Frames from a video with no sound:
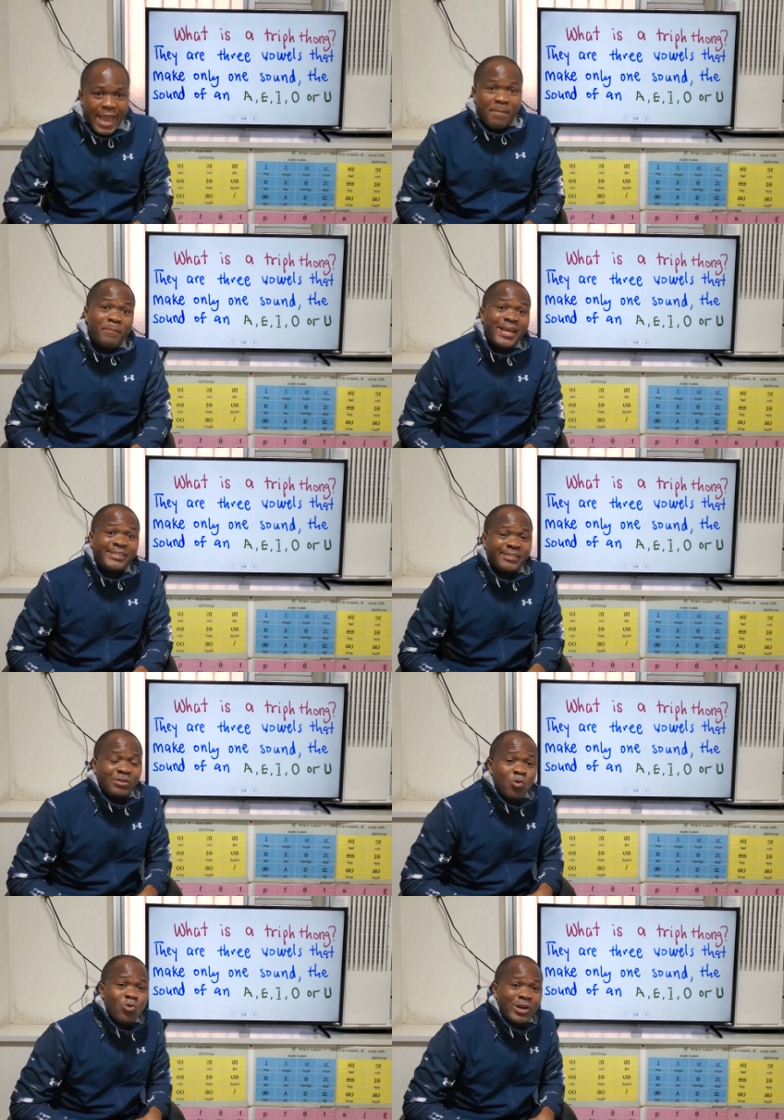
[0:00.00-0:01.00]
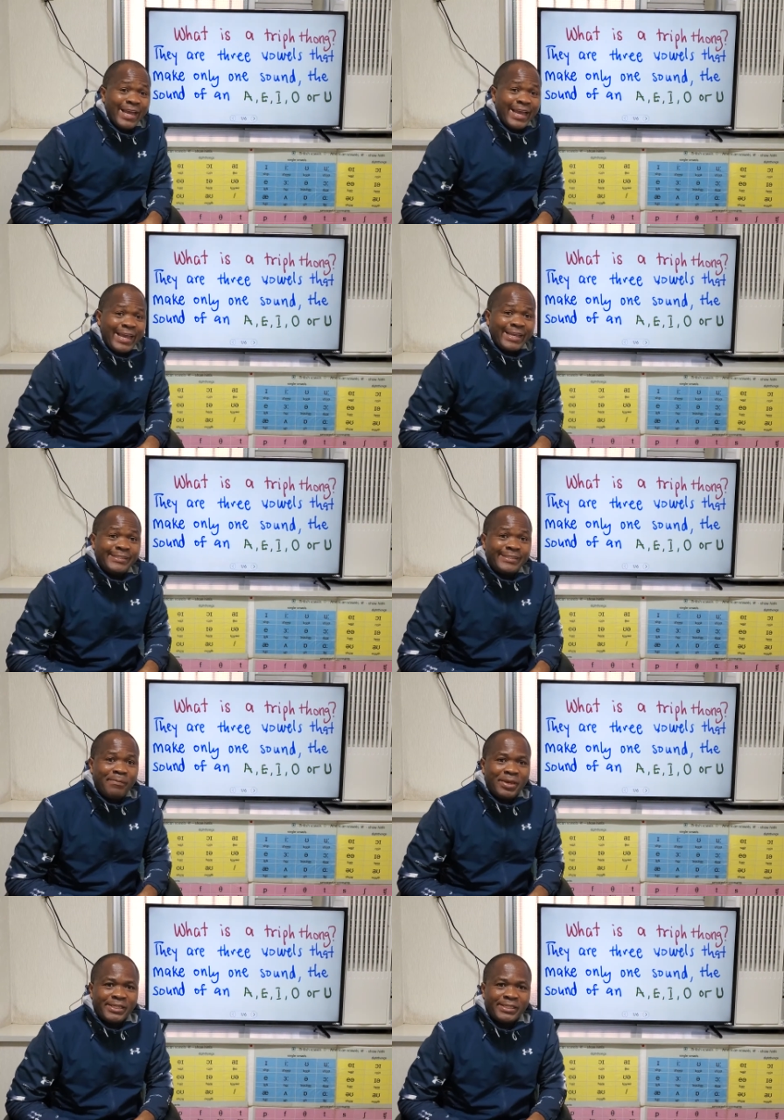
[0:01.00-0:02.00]
a person who
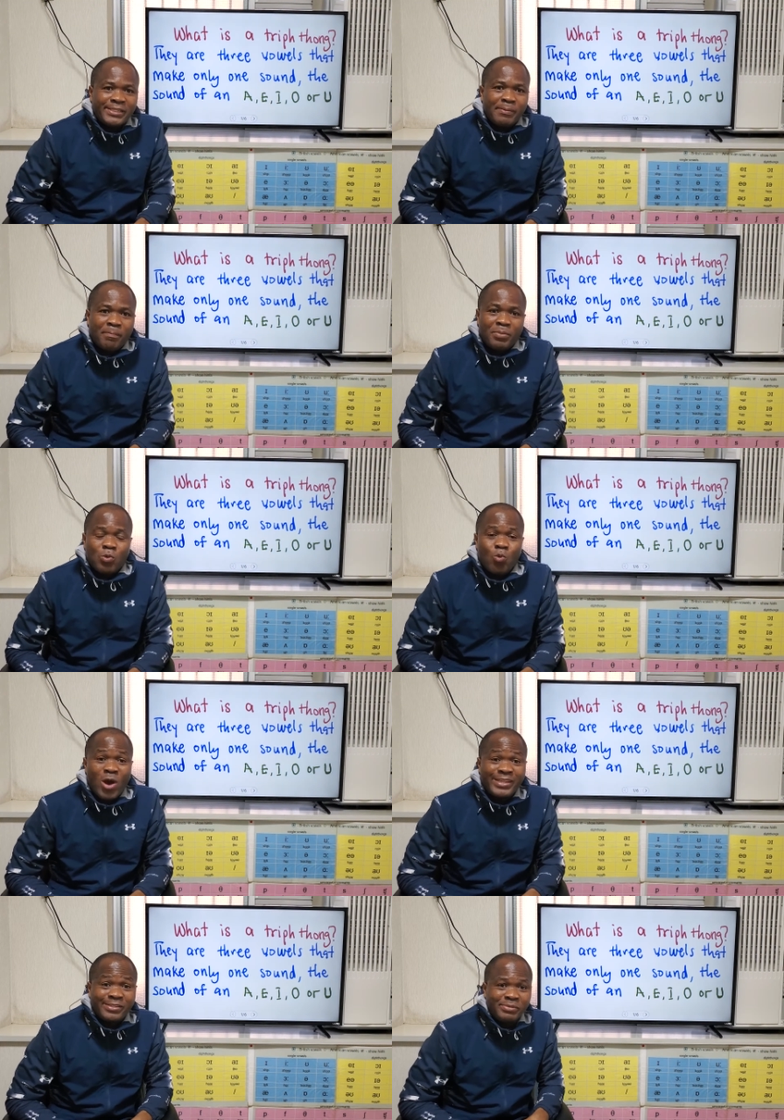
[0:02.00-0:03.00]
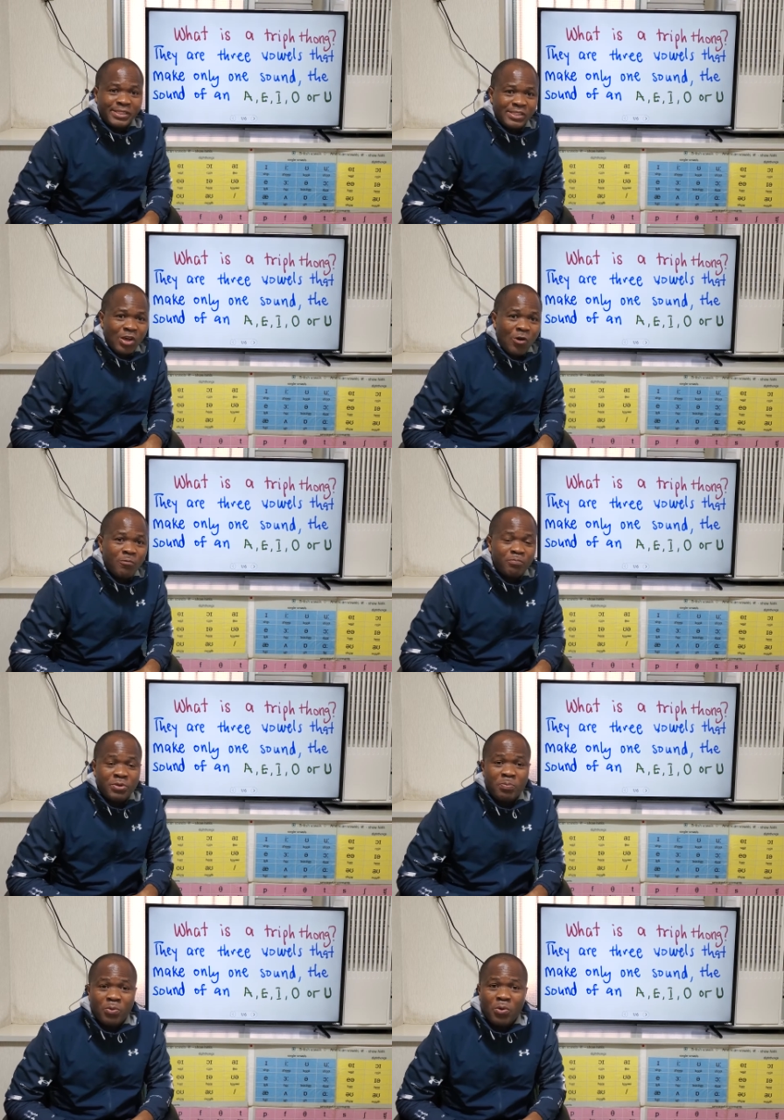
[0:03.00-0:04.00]
exhibits the bewilderment of
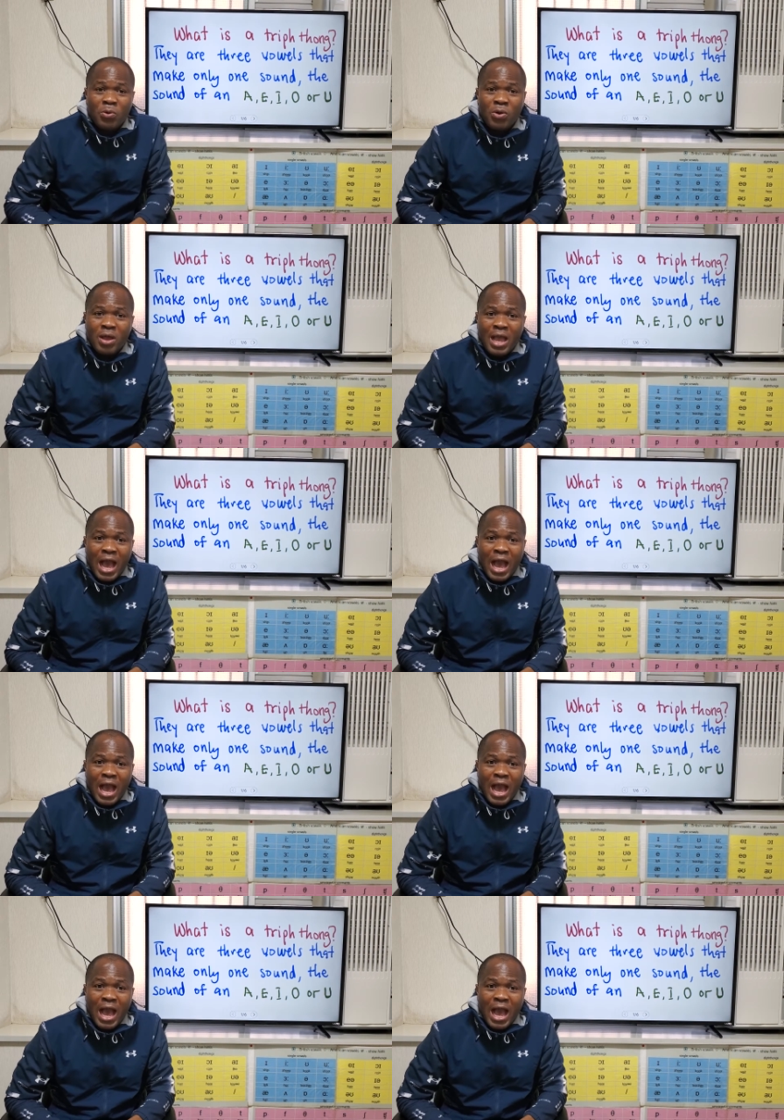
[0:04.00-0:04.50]
people